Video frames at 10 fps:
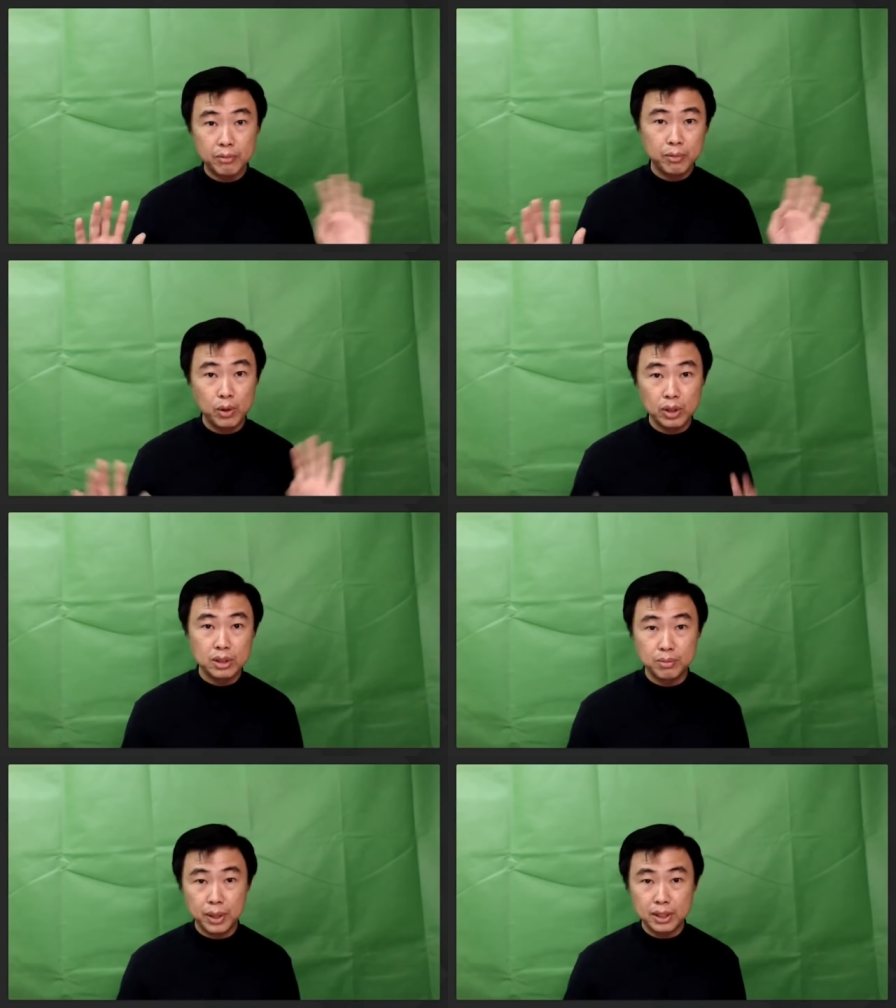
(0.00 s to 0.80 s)
boat is
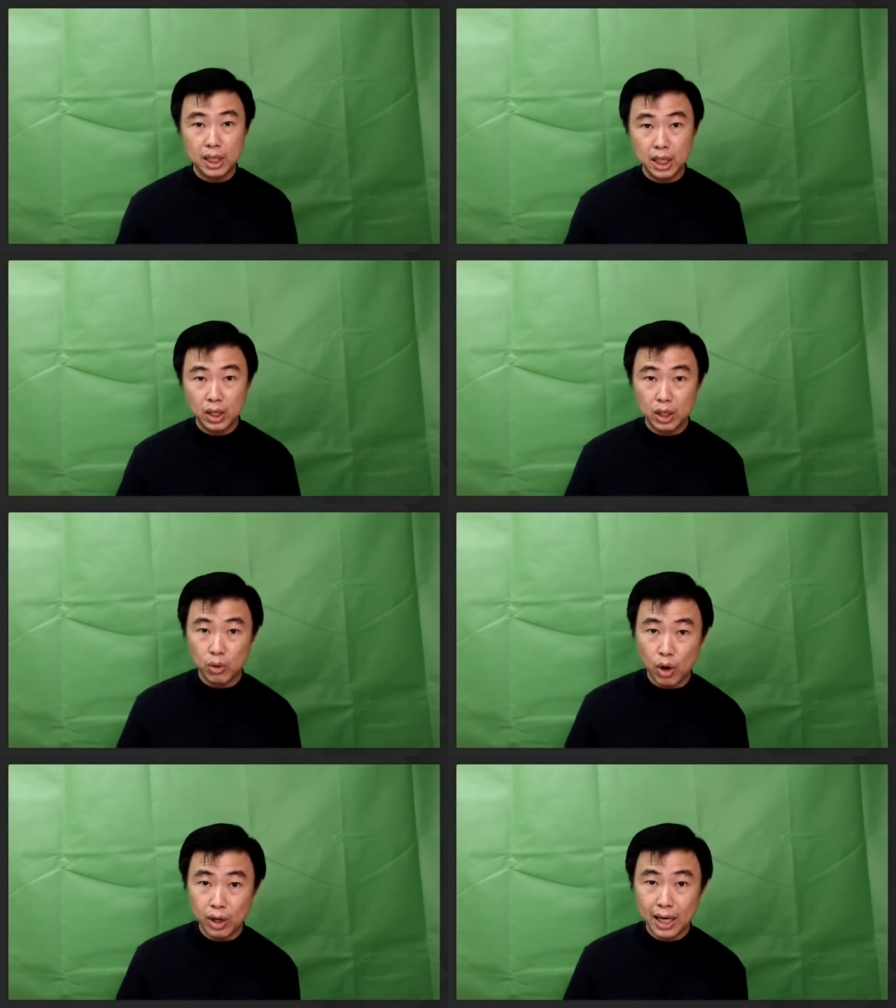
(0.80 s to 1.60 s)
basically the
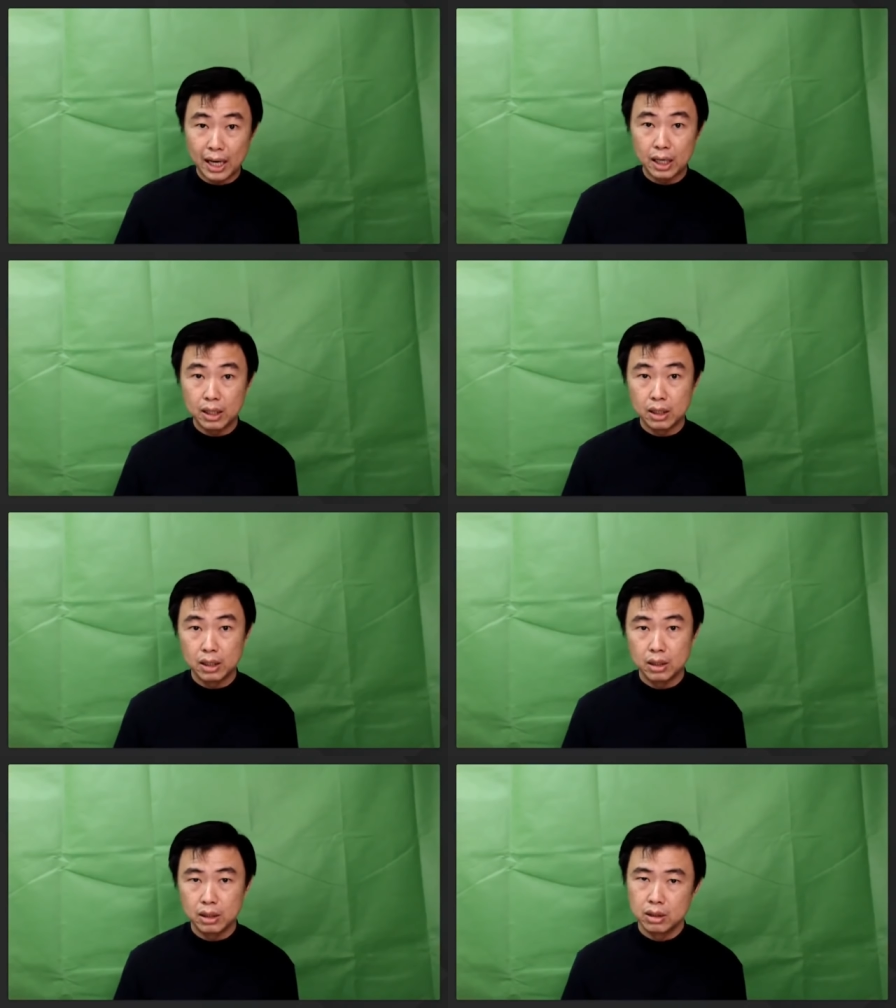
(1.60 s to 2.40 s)
wrong color.
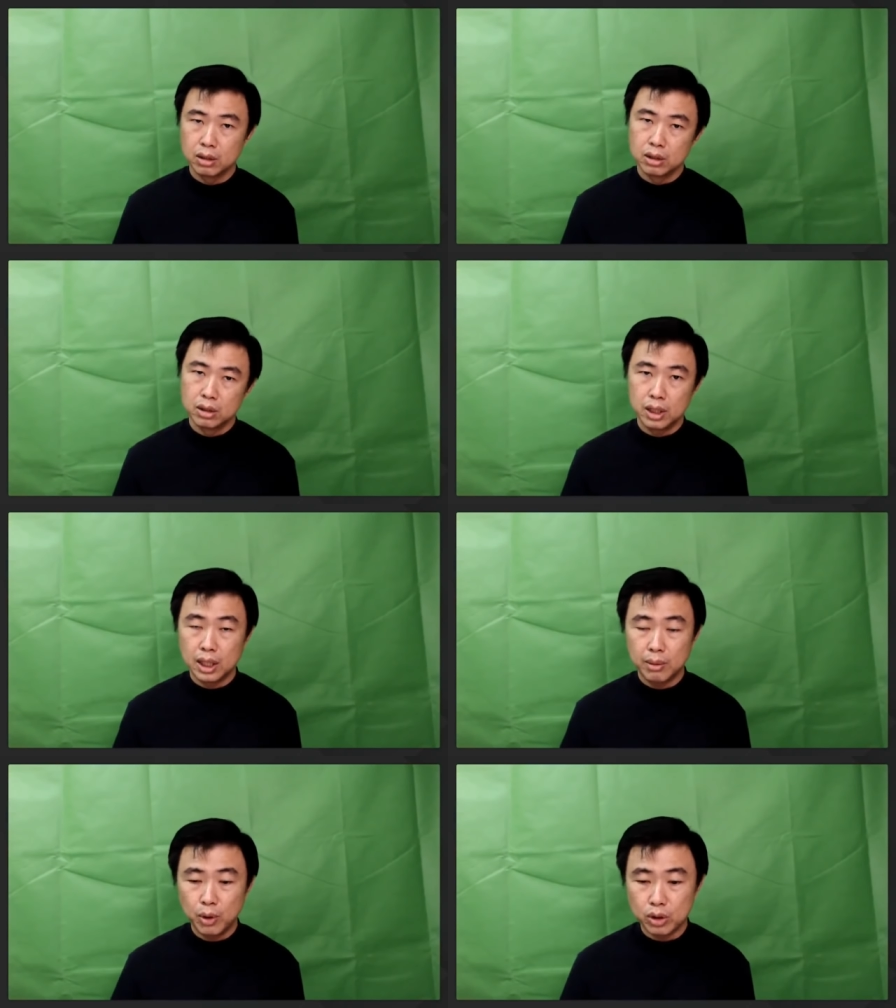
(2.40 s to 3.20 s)
Hey,
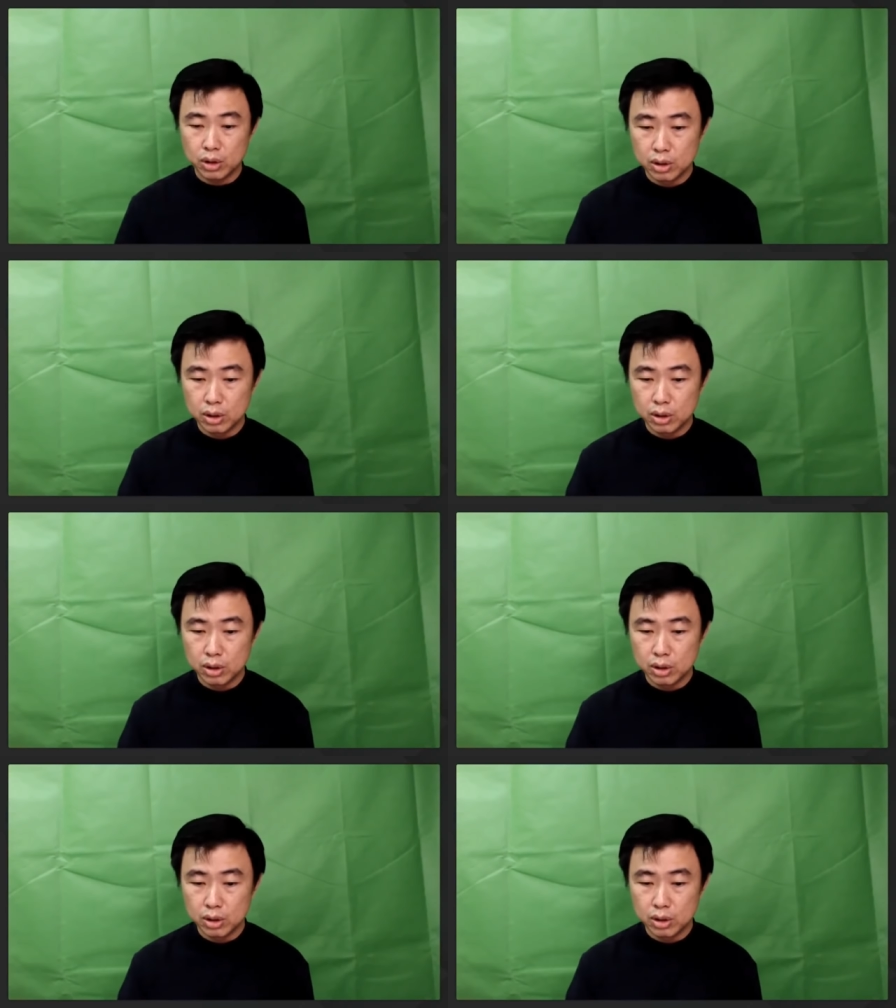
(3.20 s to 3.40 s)
come on.